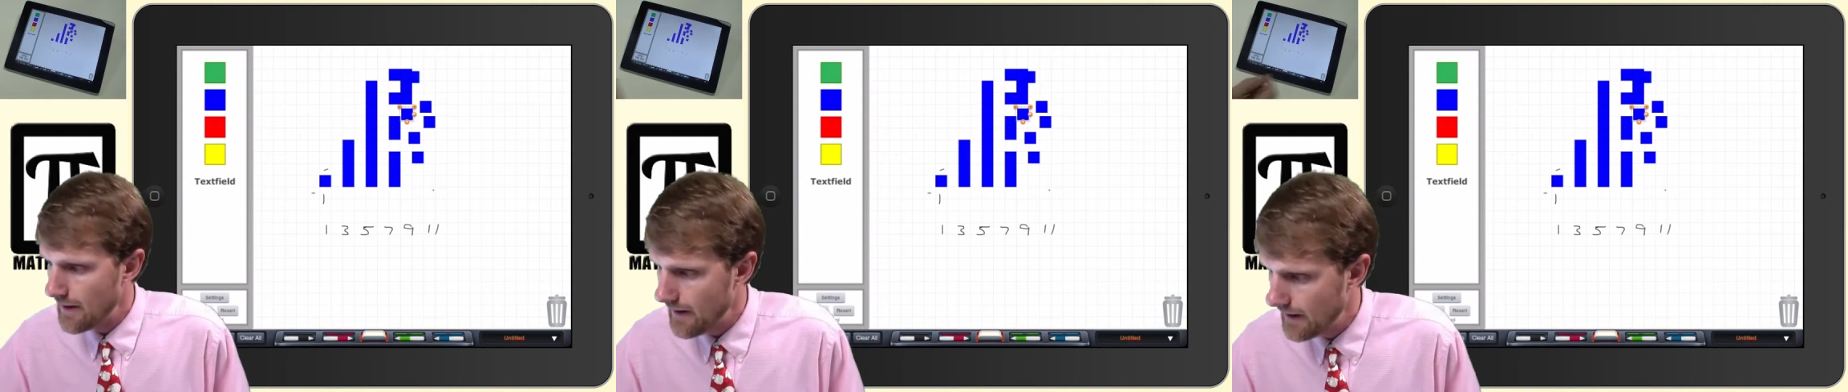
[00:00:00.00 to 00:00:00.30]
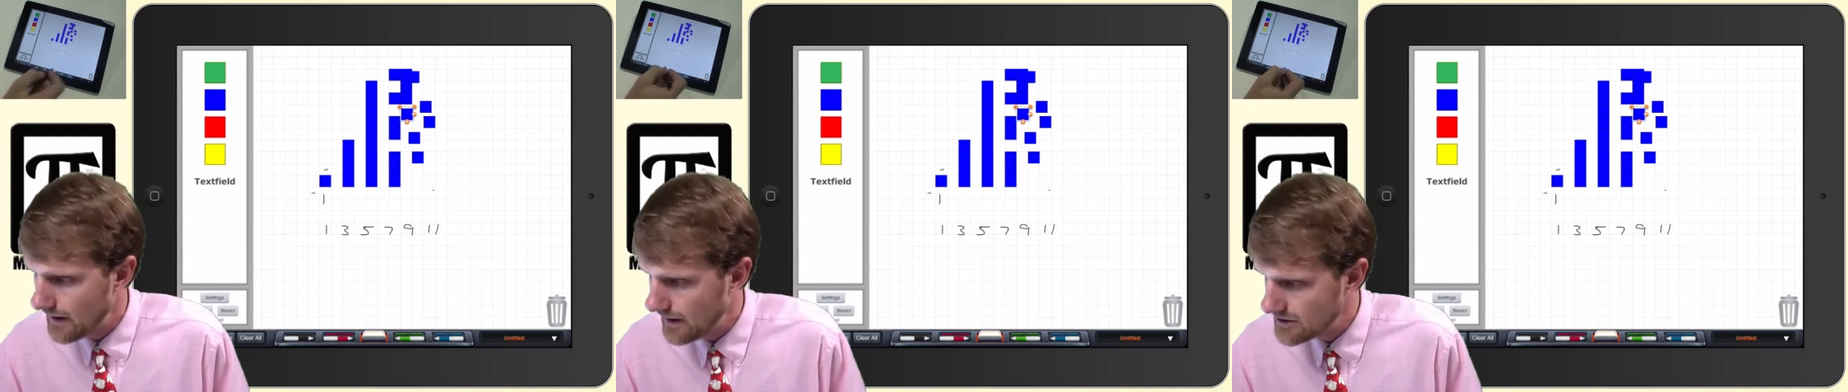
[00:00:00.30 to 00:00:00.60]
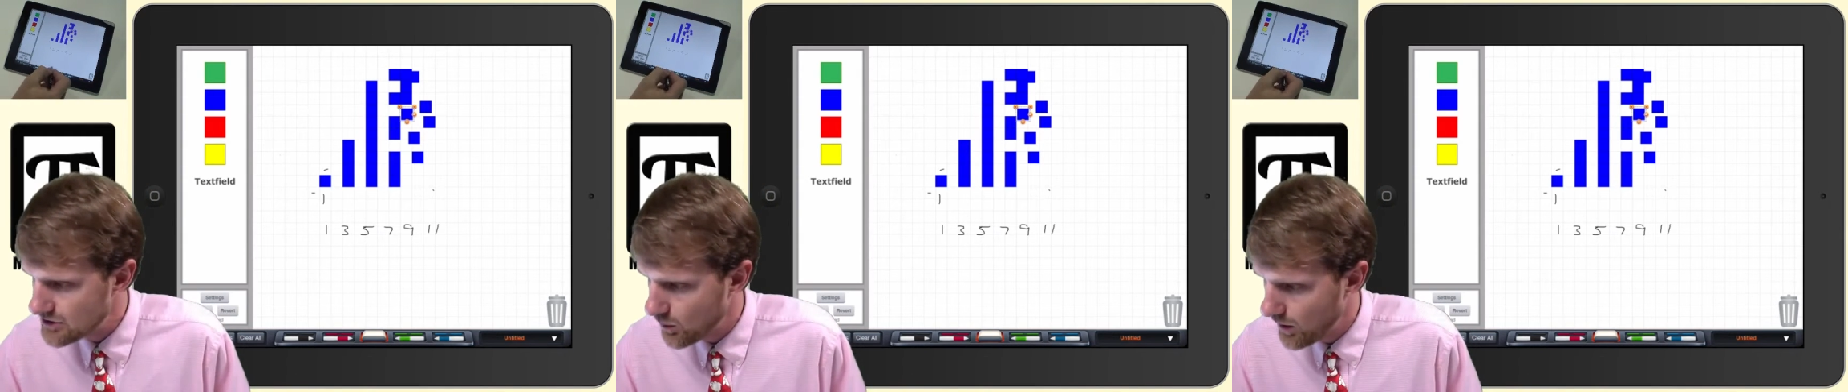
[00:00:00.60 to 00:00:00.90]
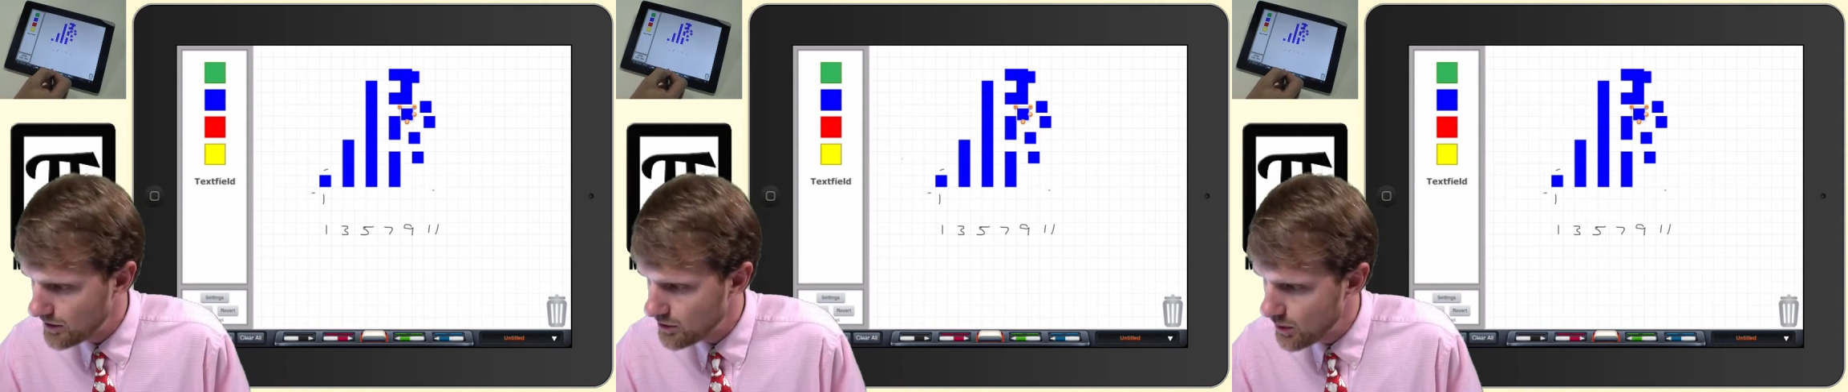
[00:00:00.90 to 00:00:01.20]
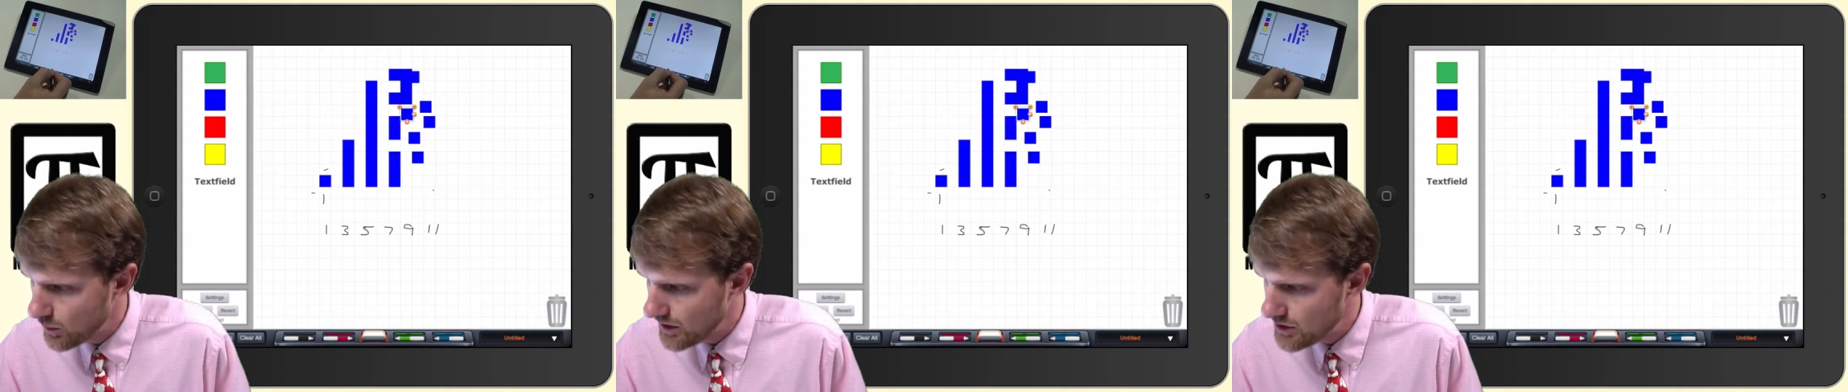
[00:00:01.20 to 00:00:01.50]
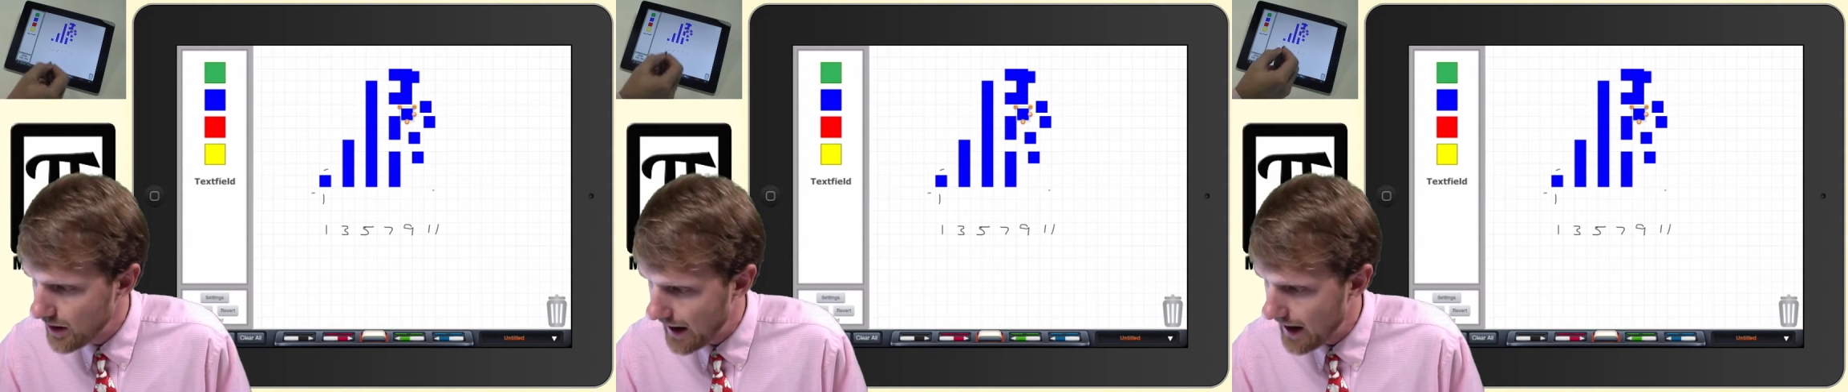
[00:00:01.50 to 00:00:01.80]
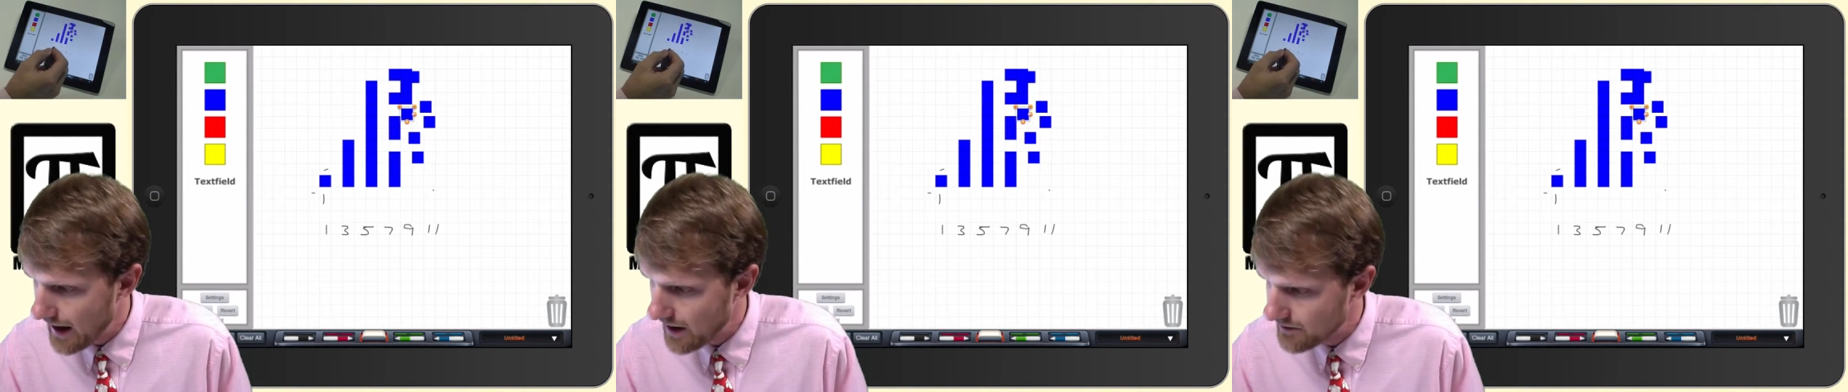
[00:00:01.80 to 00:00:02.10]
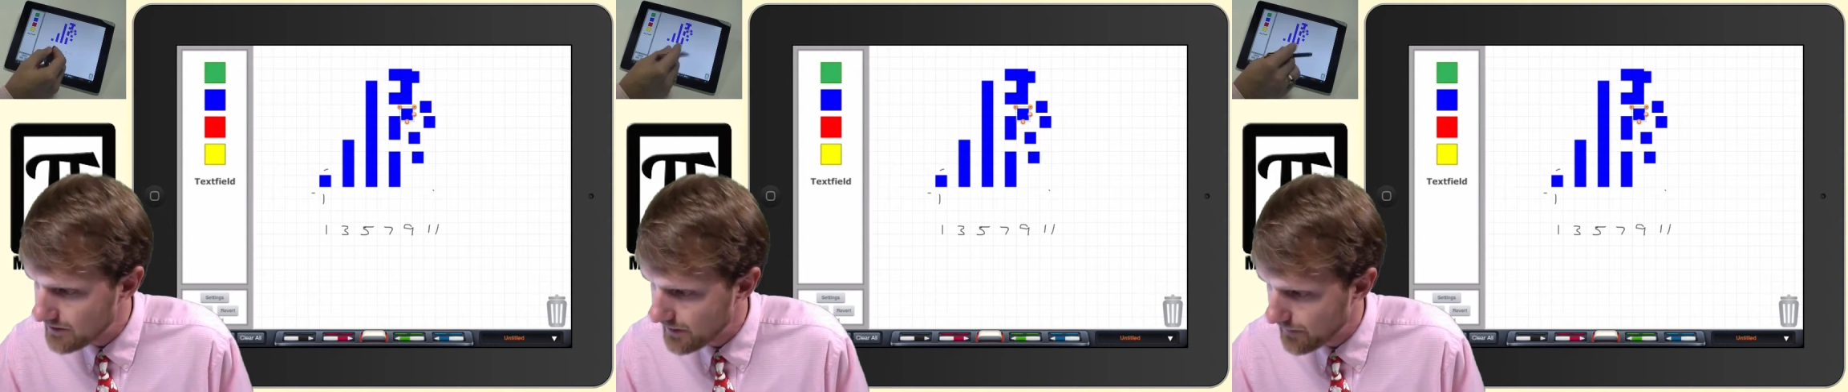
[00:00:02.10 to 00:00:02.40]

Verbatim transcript: And so what you have